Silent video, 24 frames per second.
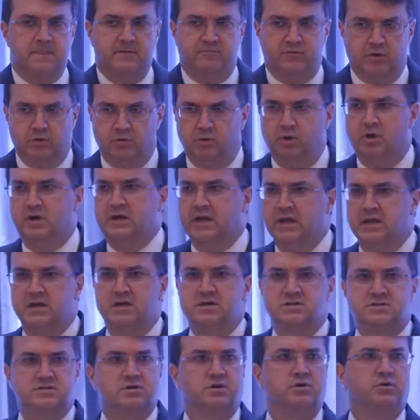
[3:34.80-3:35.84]
If you look at
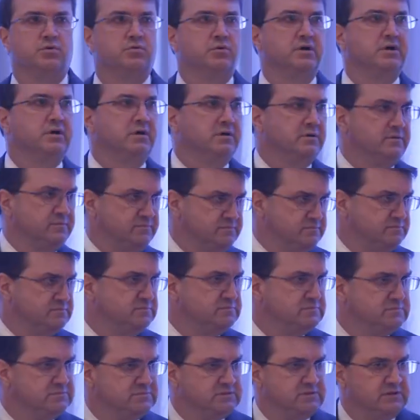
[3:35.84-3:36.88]
his career,
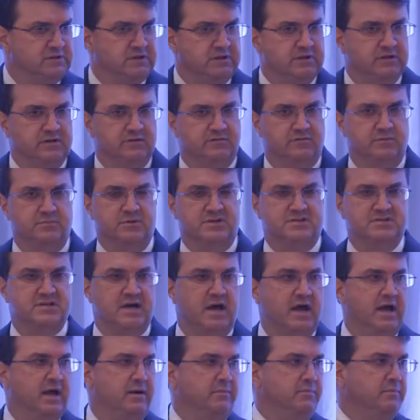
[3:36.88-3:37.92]
from the
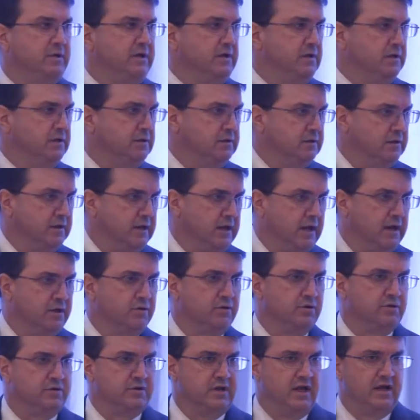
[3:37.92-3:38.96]
time he
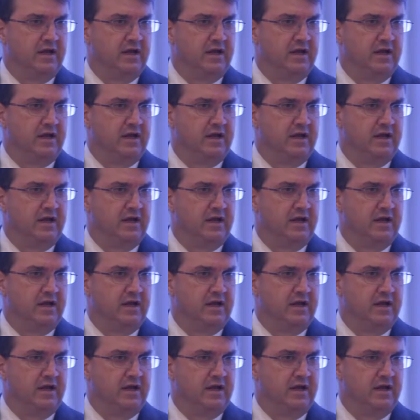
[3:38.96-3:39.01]
entered